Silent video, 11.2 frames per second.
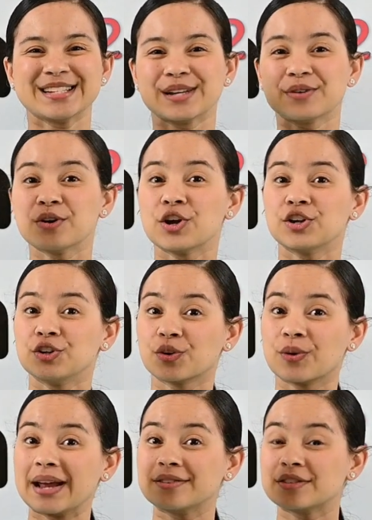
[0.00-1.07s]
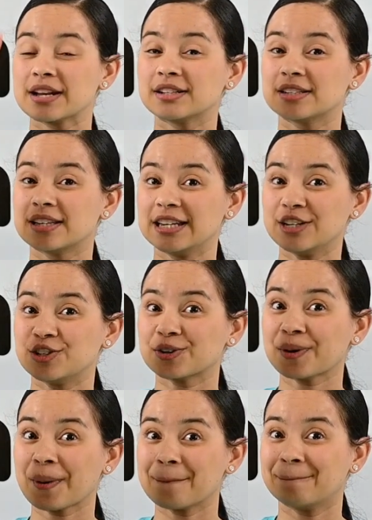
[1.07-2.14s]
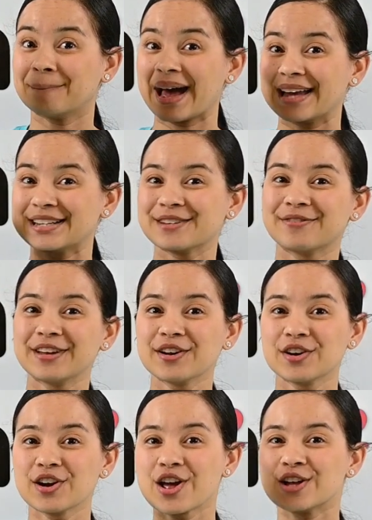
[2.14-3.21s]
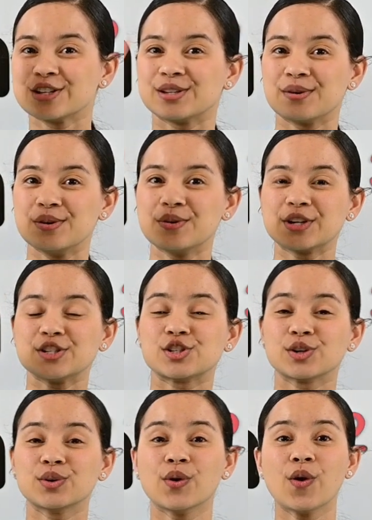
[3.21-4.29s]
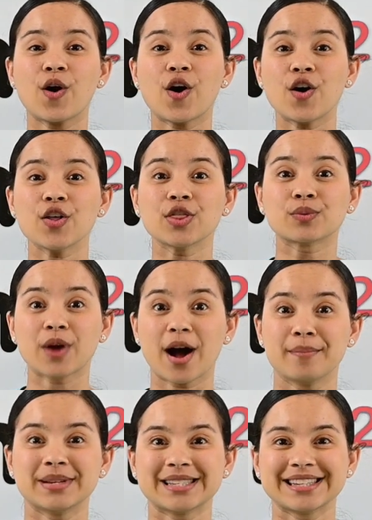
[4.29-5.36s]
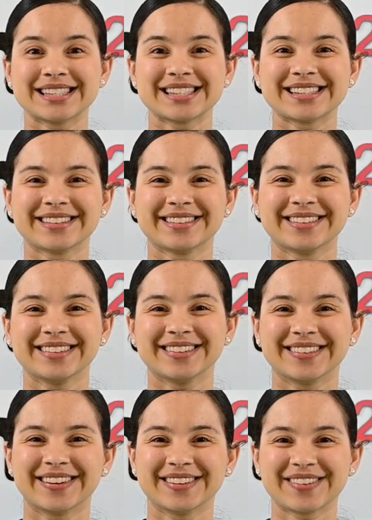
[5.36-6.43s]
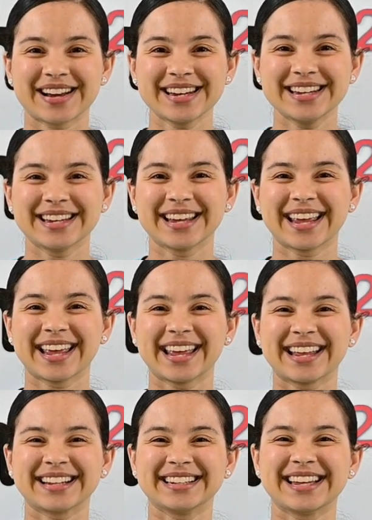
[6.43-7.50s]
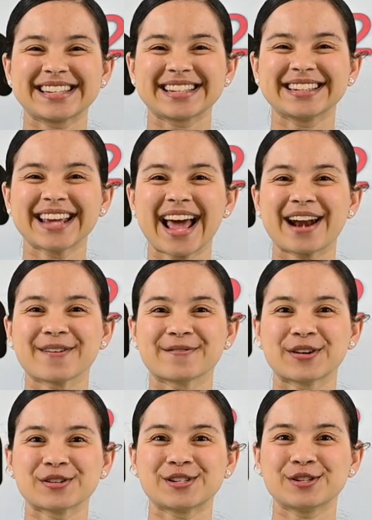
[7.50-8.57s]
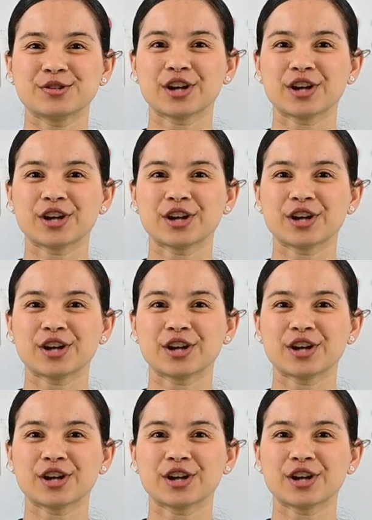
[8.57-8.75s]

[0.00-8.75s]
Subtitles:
So you're going to need your magic finger so you can circle all the rhombuses. Are you ready? Let's look at our first two